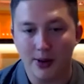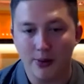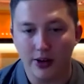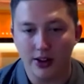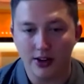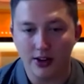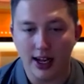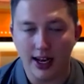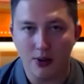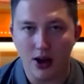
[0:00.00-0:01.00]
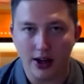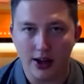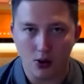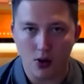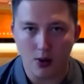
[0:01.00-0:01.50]
something that's clearly
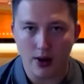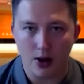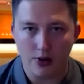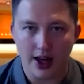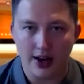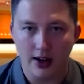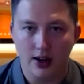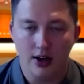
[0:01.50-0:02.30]
working quite well, then